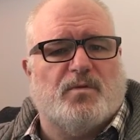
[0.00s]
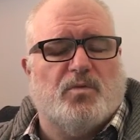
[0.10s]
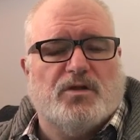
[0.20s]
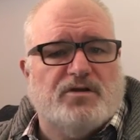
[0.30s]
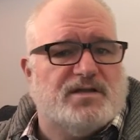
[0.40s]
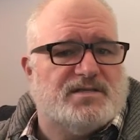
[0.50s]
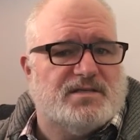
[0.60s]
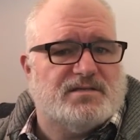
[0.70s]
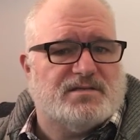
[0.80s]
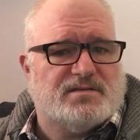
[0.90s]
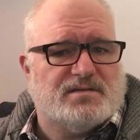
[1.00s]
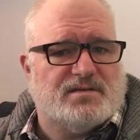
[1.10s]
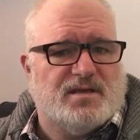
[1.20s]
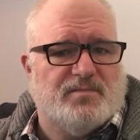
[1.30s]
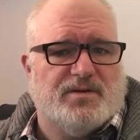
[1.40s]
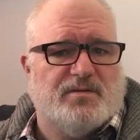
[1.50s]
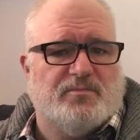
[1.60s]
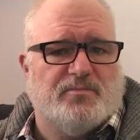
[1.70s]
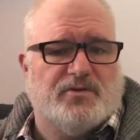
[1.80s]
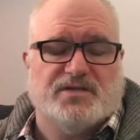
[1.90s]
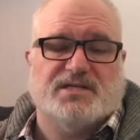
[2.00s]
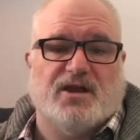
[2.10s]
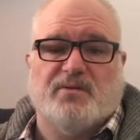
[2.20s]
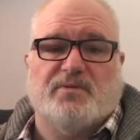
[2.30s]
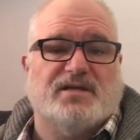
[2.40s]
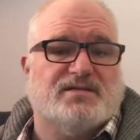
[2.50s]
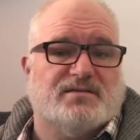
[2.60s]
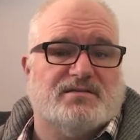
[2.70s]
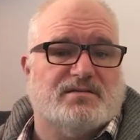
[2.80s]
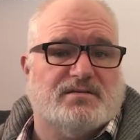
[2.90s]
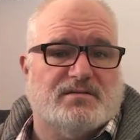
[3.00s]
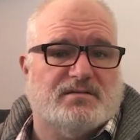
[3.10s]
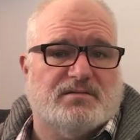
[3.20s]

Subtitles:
Wildernesses can be pretty scary places.